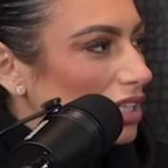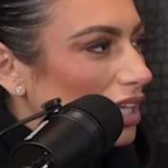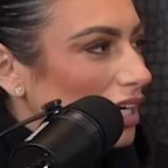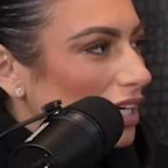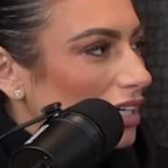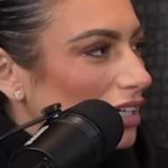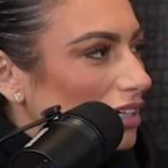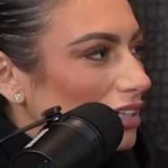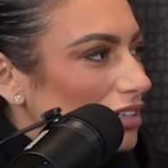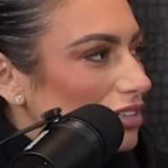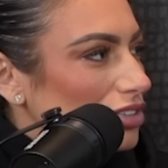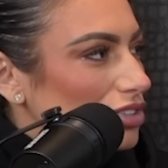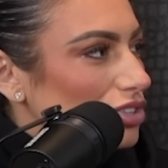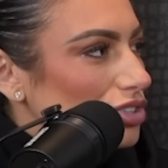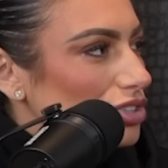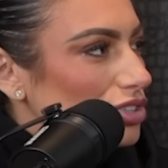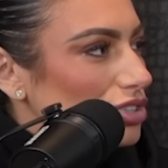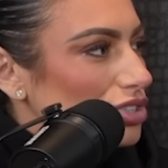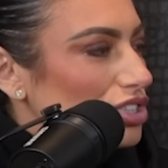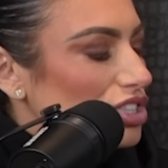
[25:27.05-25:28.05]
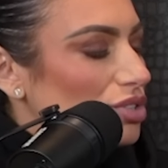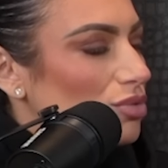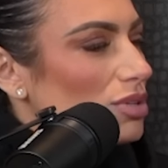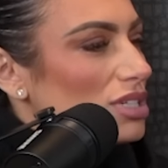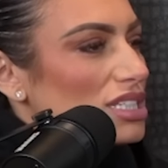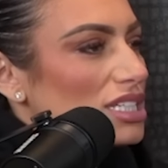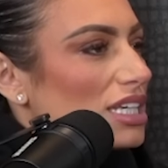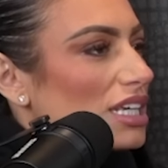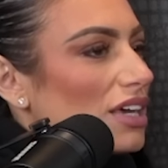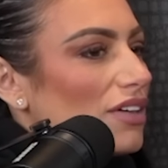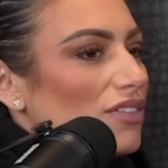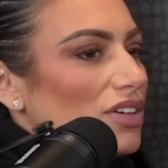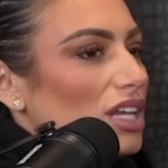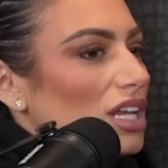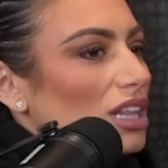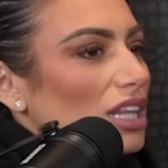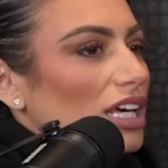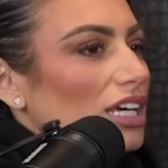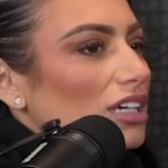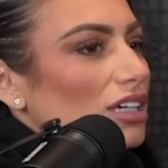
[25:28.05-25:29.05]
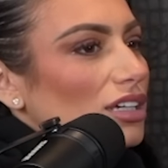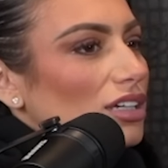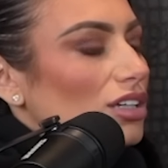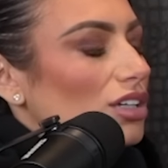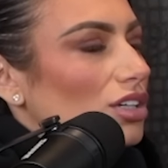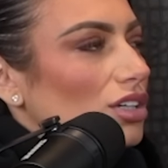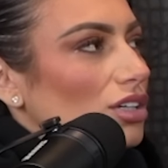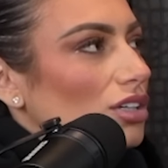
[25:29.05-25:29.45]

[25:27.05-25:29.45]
Like she wasn't given, like,